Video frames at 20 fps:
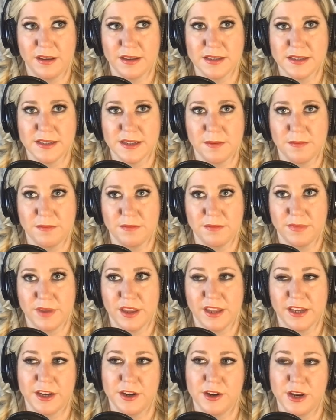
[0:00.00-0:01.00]
some
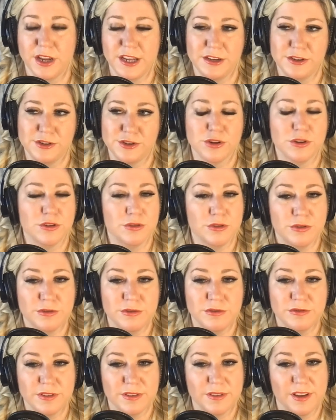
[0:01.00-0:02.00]
like an
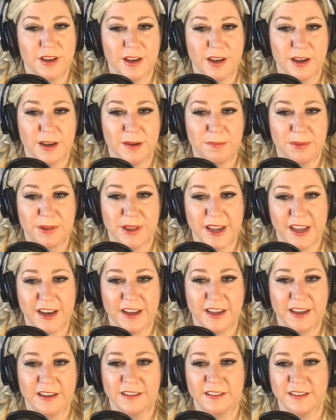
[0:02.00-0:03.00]
internal
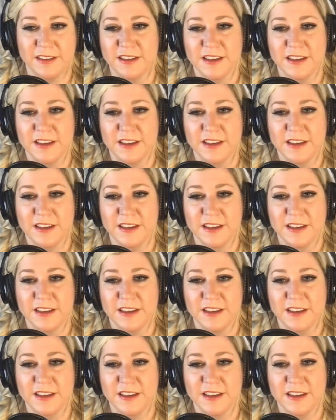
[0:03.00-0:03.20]
planning